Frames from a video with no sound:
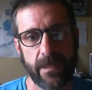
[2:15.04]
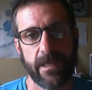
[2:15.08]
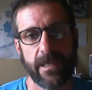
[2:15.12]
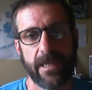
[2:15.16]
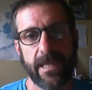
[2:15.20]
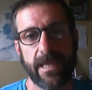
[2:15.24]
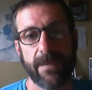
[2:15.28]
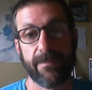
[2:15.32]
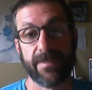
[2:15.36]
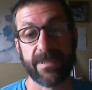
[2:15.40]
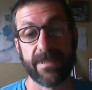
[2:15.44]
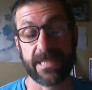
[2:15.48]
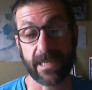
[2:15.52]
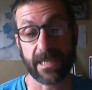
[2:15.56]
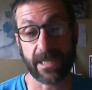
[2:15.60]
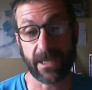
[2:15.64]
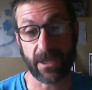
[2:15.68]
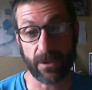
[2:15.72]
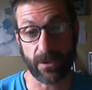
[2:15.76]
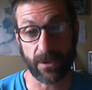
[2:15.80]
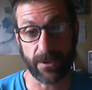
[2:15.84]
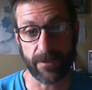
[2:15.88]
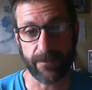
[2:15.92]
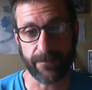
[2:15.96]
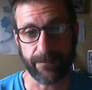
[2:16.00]
In
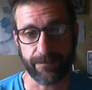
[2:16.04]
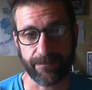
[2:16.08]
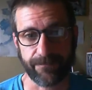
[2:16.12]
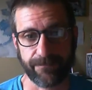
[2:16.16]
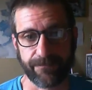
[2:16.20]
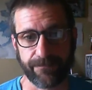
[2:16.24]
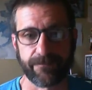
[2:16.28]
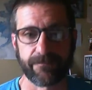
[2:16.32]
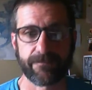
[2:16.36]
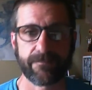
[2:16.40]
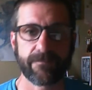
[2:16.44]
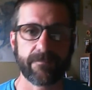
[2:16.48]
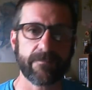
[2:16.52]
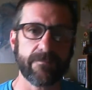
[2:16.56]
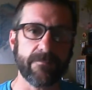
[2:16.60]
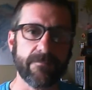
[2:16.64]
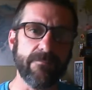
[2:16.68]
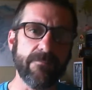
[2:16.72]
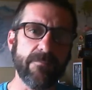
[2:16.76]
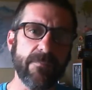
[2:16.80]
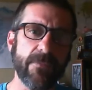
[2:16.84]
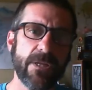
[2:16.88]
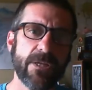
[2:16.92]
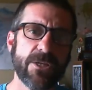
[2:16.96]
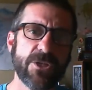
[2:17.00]
particular,
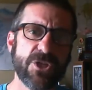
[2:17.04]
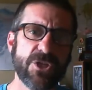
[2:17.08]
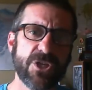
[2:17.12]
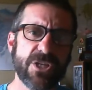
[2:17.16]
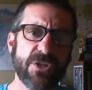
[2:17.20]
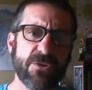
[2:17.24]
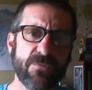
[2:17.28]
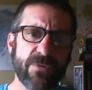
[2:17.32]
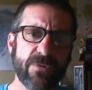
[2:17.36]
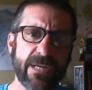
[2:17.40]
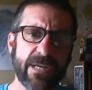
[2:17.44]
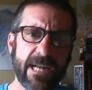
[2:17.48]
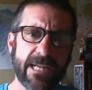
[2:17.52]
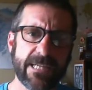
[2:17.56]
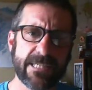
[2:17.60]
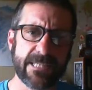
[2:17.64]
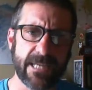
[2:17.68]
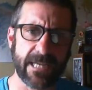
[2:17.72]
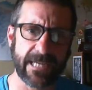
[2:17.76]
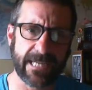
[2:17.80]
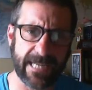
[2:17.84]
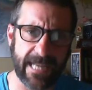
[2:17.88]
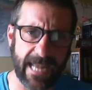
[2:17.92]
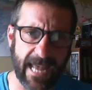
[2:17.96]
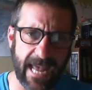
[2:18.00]
she creates
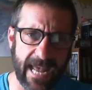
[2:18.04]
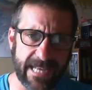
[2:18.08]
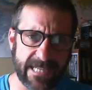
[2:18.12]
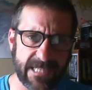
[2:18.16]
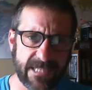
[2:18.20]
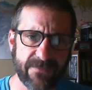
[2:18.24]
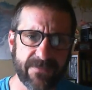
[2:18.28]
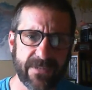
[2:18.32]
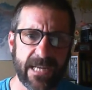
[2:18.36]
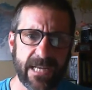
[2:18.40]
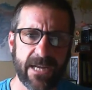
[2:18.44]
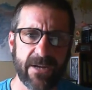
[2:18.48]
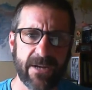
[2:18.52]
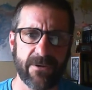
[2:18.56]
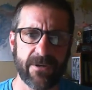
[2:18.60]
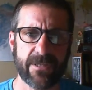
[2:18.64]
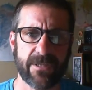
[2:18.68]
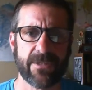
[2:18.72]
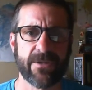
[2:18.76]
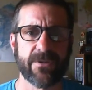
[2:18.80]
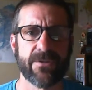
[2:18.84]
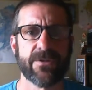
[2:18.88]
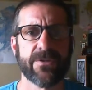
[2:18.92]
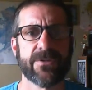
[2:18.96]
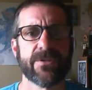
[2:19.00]
a cast of
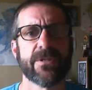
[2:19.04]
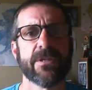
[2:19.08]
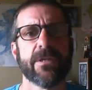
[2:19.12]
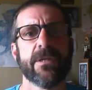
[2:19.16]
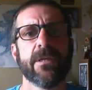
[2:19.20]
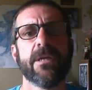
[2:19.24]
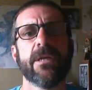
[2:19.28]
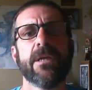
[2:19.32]
characters